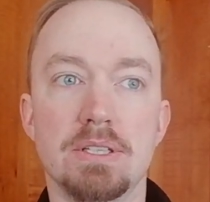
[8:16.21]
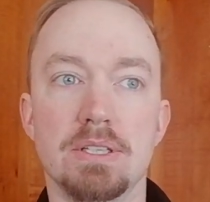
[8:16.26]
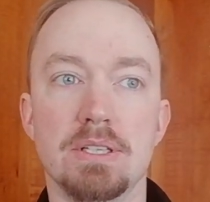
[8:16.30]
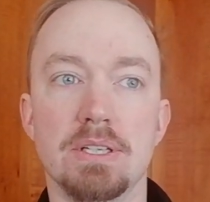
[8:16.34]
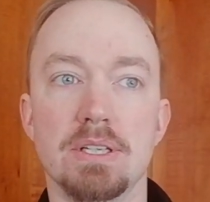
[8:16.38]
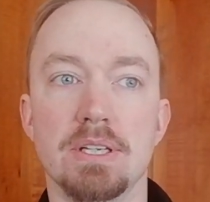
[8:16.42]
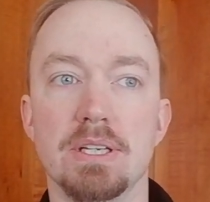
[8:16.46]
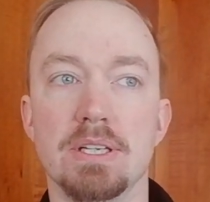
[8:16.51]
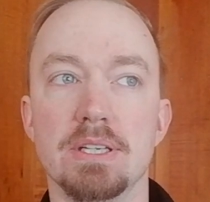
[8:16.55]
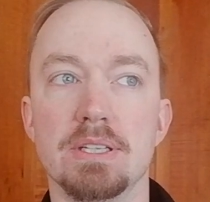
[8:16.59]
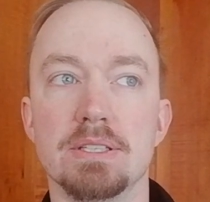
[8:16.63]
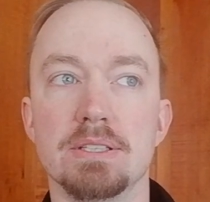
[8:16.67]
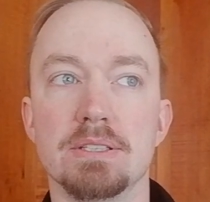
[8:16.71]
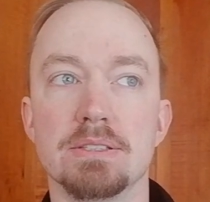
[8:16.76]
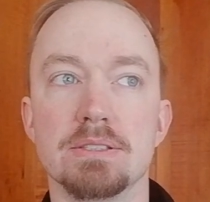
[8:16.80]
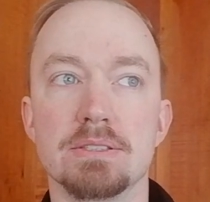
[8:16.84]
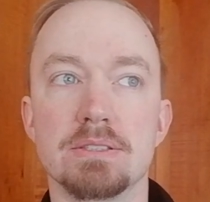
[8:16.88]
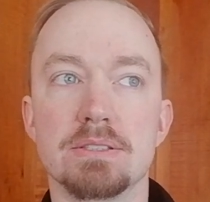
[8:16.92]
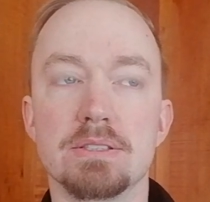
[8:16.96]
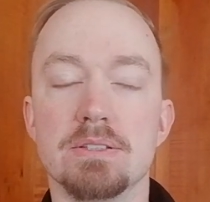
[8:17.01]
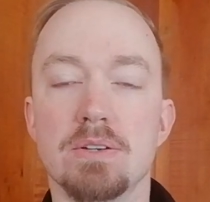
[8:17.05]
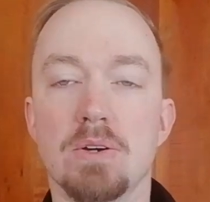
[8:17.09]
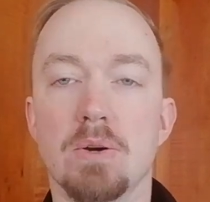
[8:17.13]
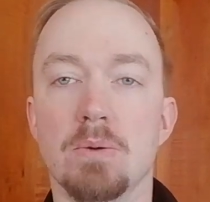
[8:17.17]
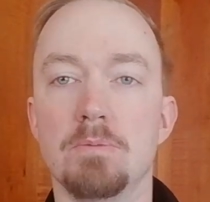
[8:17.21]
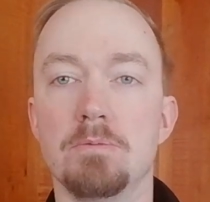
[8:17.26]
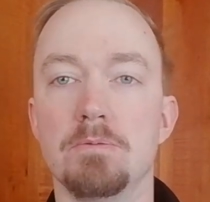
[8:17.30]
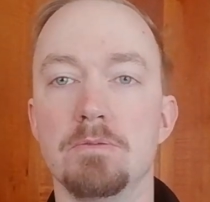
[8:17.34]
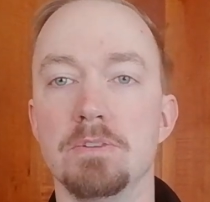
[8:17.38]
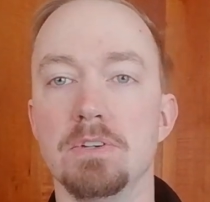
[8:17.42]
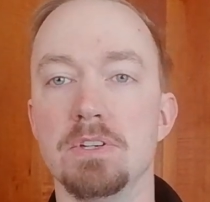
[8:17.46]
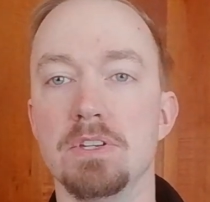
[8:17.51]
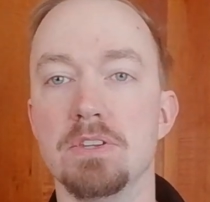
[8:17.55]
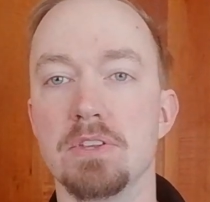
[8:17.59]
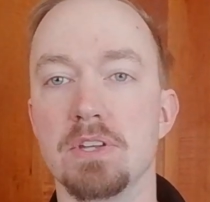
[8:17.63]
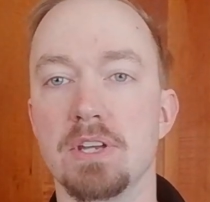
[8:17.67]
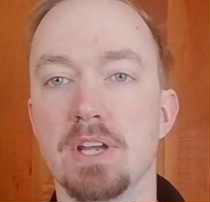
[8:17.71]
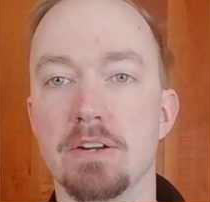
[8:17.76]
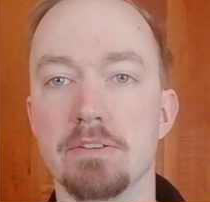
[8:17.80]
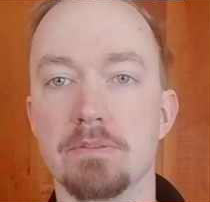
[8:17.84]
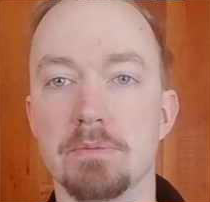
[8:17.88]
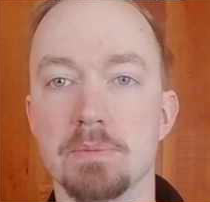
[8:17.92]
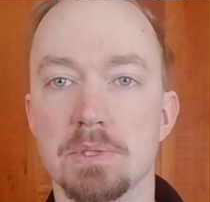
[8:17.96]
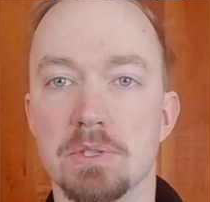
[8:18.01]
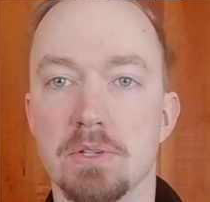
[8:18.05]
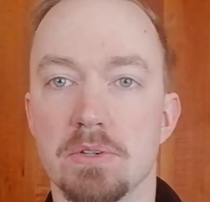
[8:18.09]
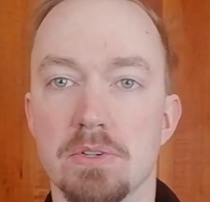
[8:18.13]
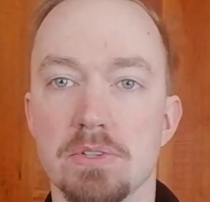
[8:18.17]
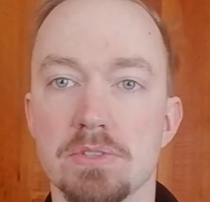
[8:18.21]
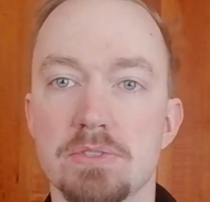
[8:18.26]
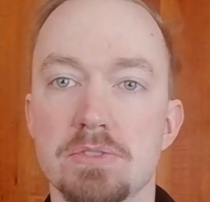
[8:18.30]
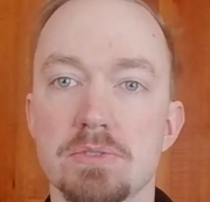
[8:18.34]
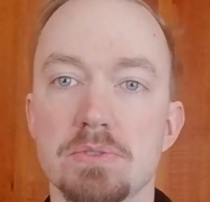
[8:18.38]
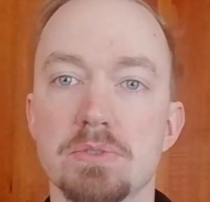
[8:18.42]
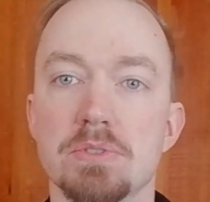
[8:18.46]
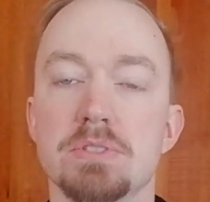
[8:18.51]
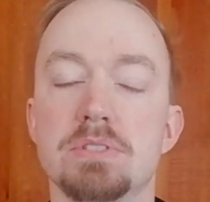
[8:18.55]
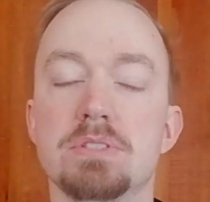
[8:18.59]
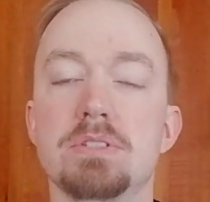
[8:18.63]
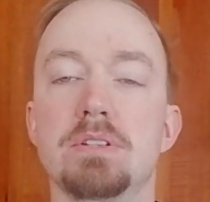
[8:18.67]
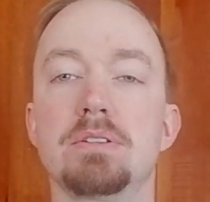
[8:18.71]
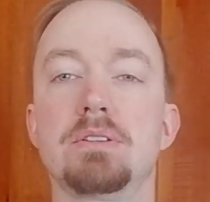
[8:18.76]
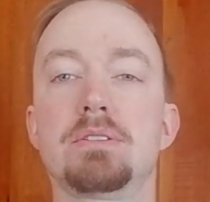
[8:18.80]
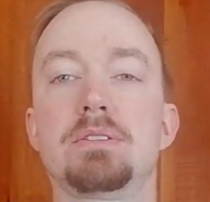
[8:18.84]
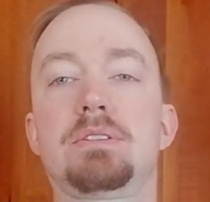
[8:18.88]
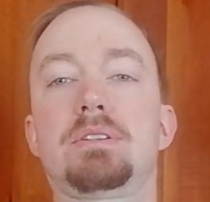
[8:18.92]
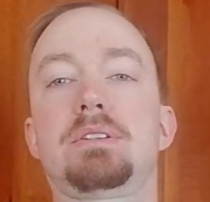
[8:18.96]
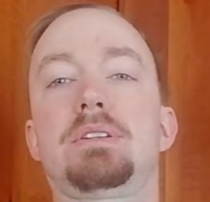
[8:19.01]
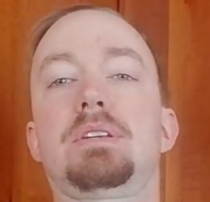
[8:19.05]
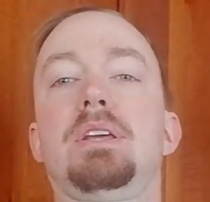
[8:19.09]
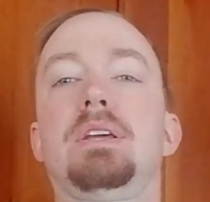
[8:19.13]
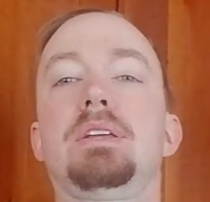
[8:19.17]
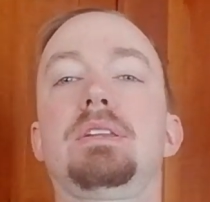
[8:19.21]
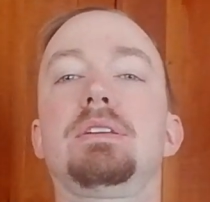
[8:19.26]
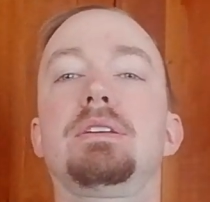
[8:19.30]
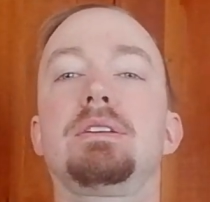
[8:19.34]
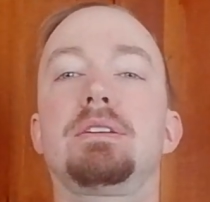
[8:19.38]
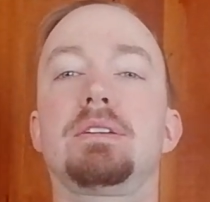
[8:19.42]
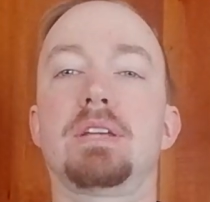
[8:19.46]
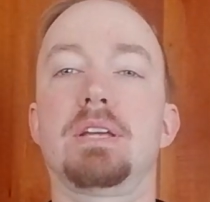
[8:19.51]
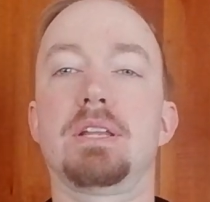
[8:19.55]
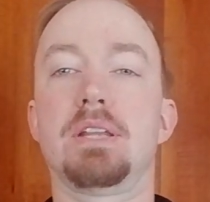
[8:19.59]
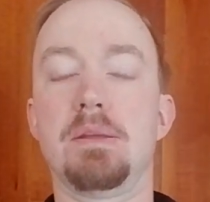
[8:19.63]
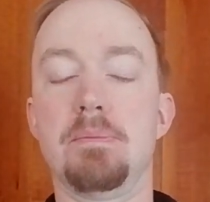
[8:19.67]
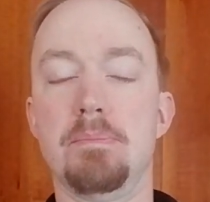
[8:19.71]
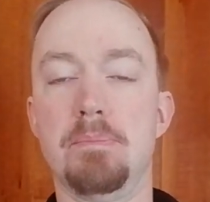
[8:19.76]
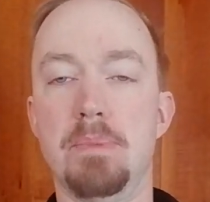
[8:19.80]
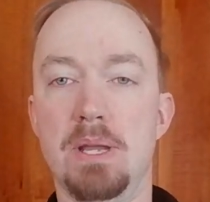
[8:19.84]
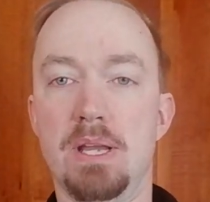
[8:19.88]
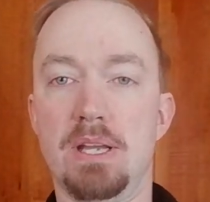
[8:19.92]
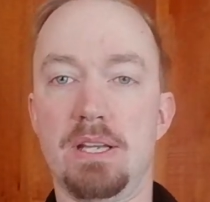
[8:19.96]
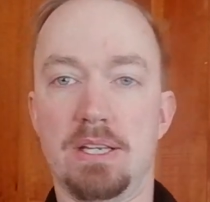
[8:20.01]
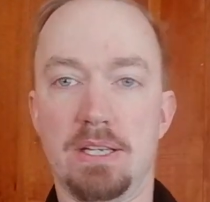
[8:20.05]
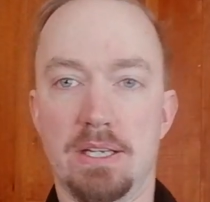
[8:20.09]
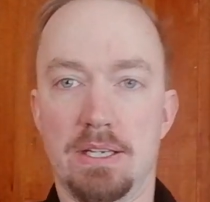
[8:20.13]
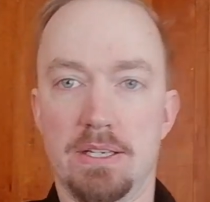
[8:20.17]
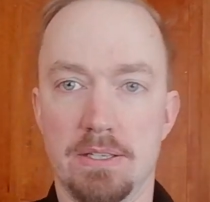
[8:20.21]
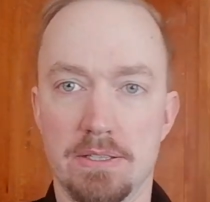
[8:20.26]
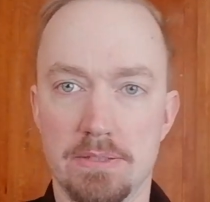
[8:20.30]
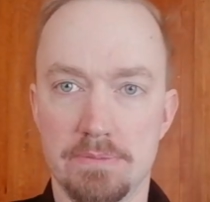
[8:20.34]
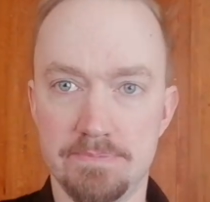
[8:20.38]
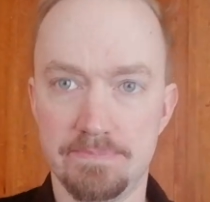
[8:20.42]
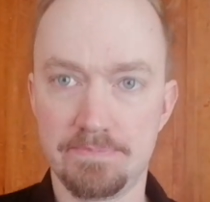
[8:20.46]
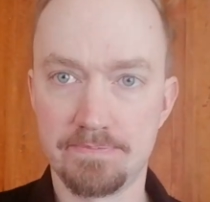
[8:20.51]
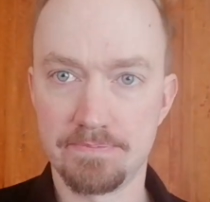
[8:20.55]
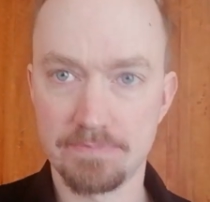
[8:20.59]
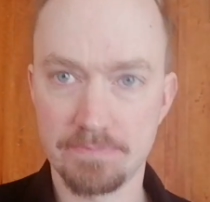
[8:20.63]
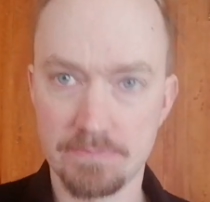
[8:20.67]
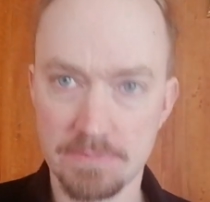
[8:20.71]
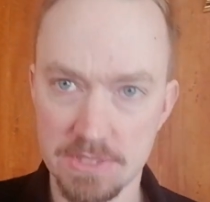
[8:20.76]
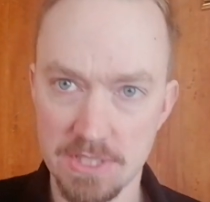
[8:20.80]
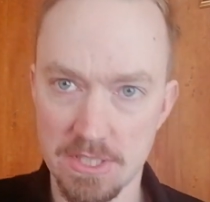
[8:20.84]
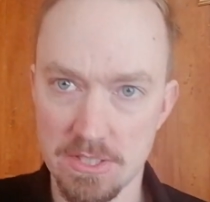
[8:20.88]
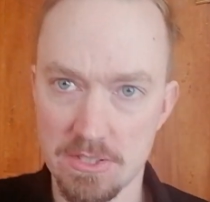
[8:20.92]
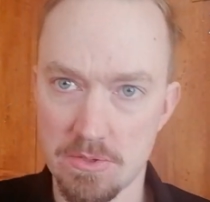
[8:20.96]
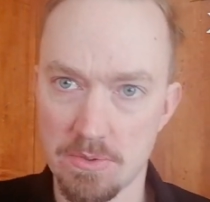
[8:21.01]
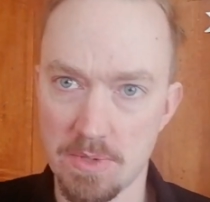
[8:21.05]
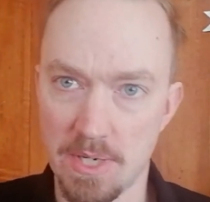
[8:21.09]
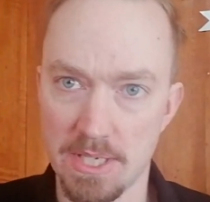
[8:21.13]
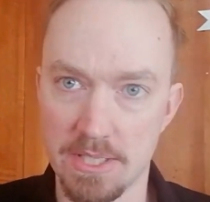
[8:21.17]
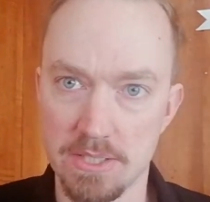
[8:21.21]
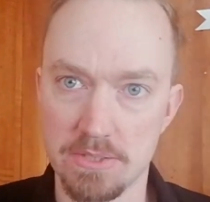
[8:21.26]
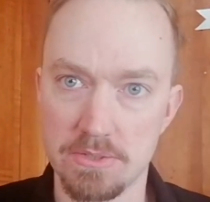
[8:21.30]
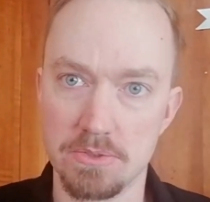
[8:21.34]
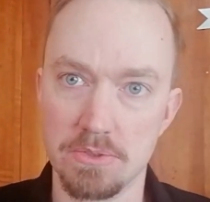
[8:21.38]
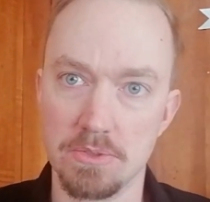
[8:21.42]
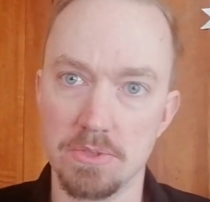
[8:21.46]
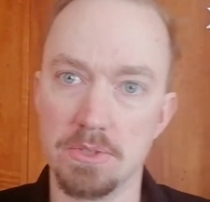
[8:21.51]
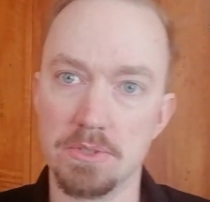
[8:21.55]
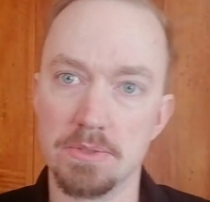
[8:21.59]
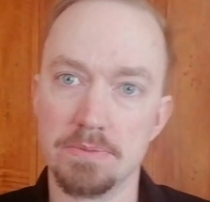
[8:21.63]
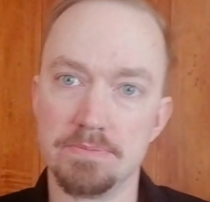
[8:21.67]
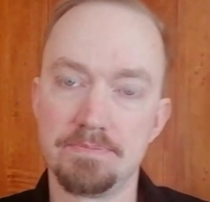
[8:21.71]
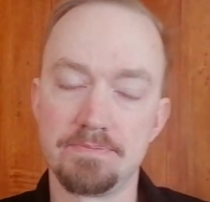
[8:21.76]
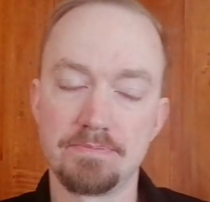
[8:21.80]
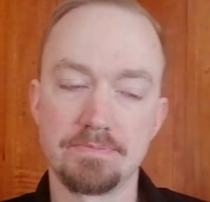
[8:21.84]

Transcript: And hopefully, the government also is getting getting back and trying to